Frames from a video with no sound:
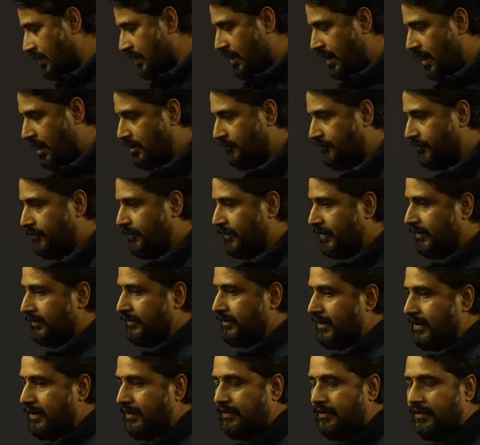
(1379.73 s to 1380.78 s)
and from the
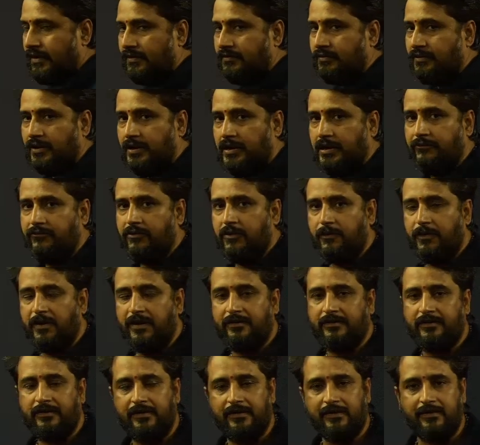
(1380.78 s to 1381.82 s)
reasoning, 35
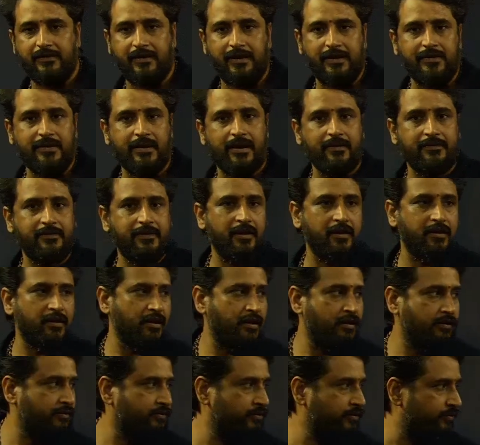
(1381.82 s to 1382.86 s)
plus is rated as
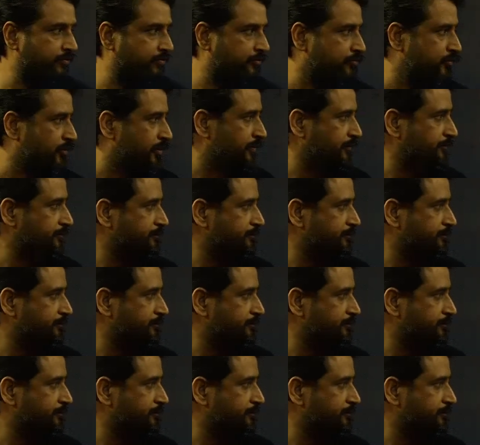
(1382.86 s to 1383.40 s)
a good score.